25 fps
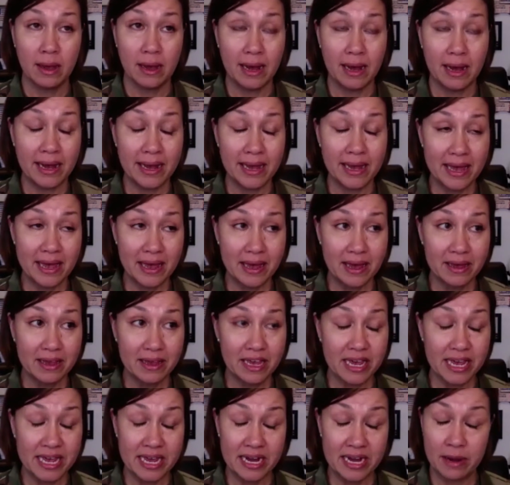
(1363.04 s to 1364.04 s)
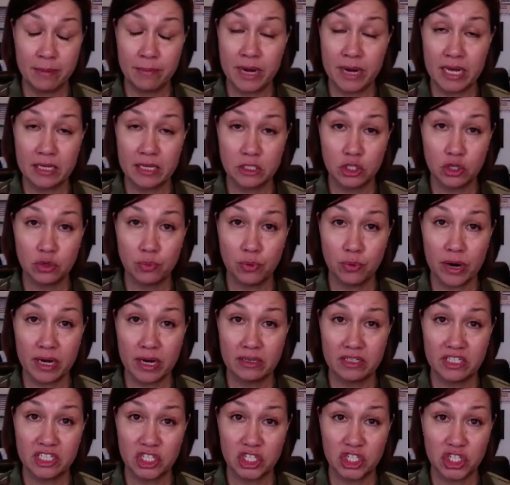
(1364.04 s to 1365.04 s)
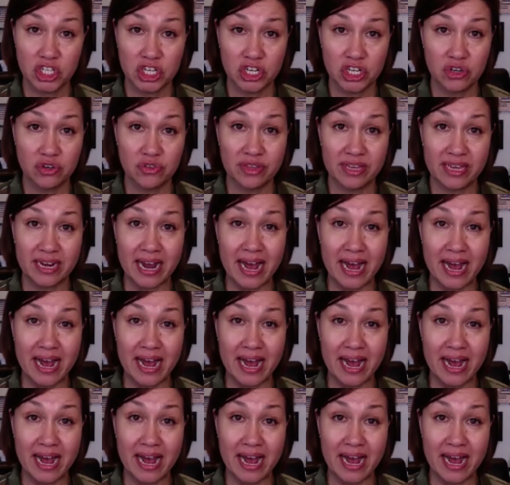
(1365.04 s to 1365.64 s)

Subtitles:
I had, and I'm not too proud to share that